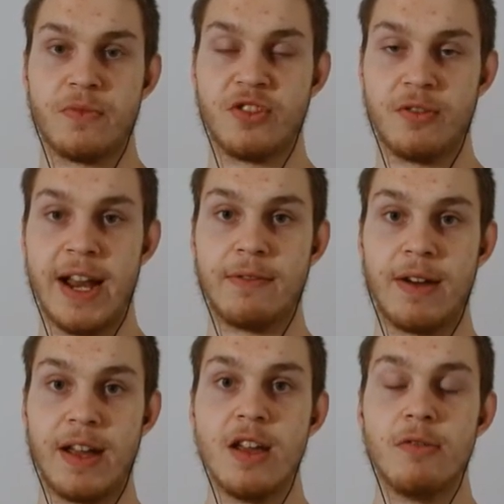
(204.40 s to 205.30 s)
So
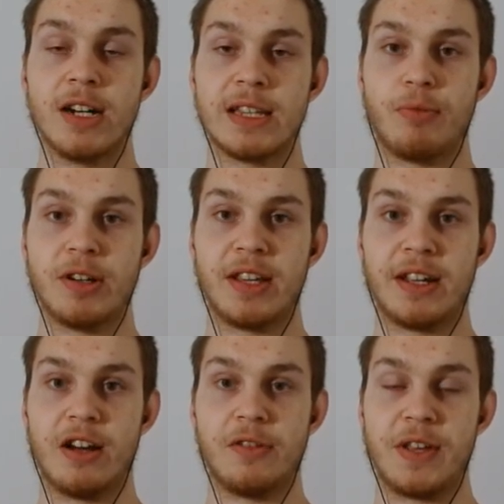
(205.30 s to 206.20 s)
anyway, wanted to point
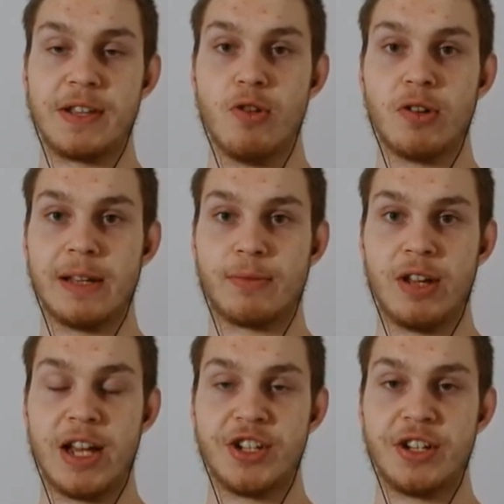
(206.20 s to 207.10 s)
that out. Uh, these woke
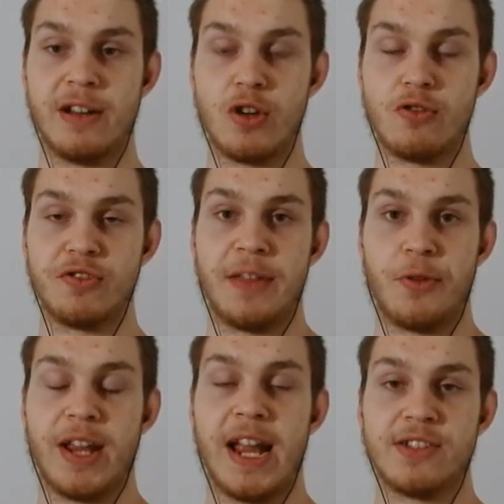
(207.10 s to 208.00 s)
liberal SJWs and
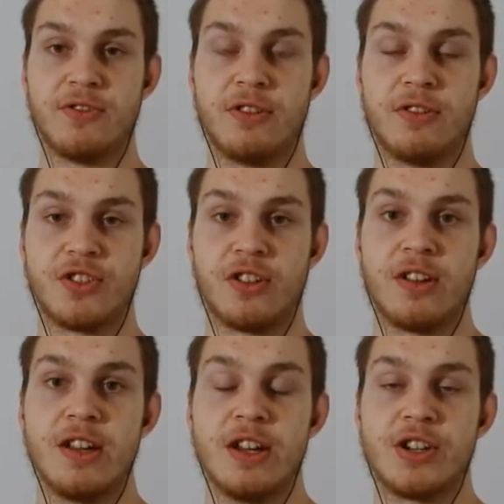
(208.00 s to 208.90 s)
their cancel
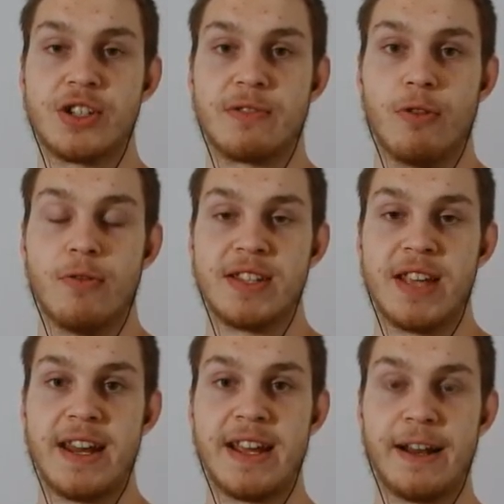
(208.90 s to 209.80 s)
culture just ruins
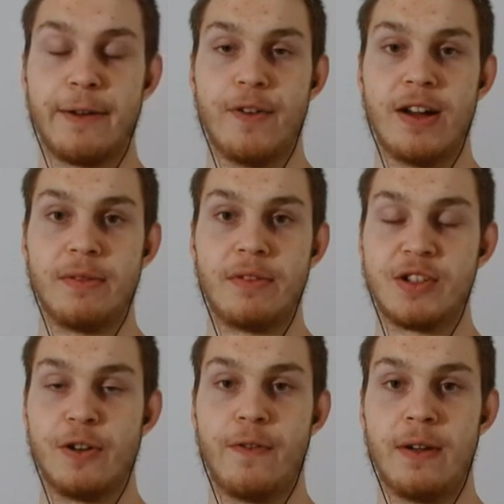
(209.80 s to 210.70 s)
any kind of fun. There's
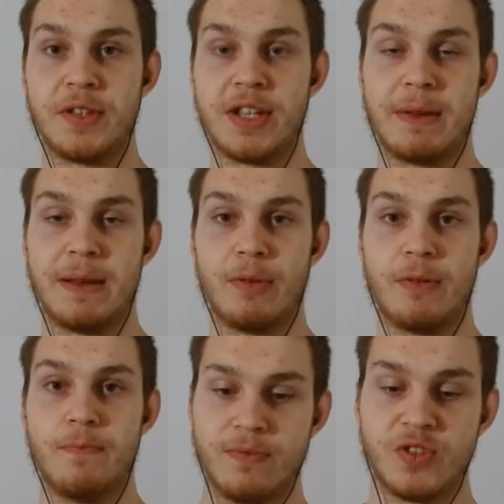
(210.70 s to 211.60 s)
no fun with these
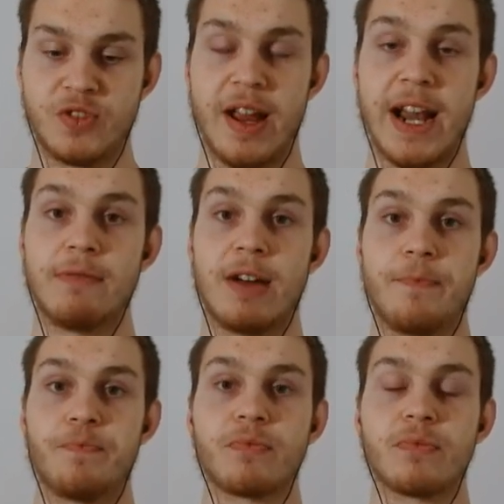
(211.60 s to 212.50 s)
people. So anyway,
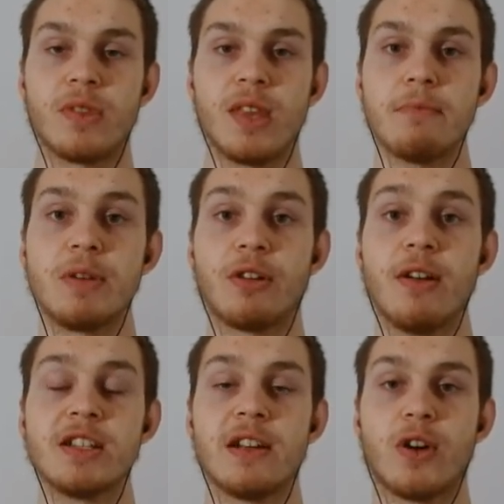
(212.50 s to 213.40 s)
may the
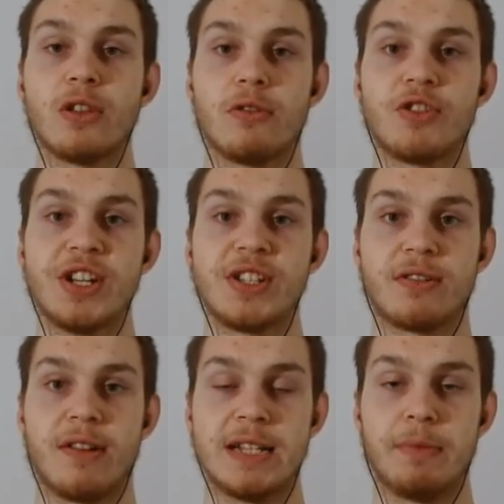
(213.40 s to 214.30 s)
grace of our Lord Jesus
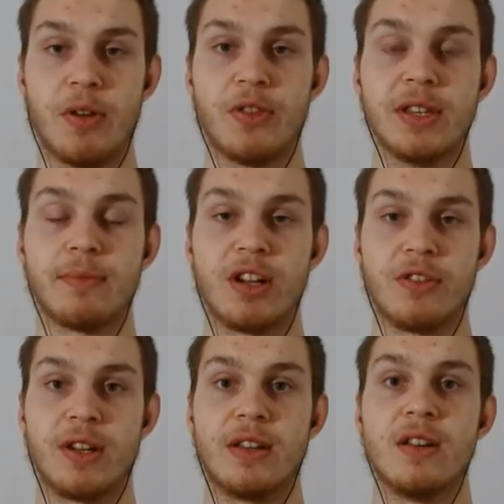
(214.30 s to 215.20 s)
Christ with all the
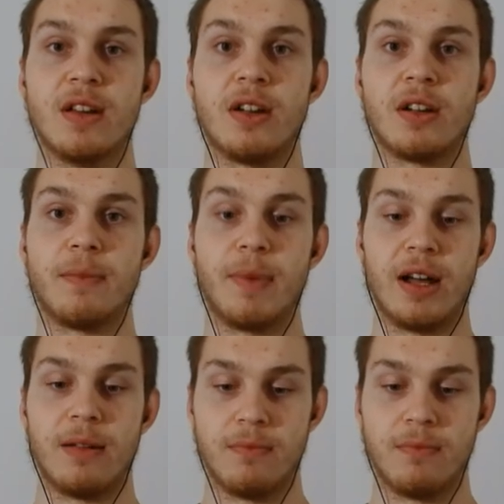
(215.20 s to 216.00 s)
brethren. Goodbye.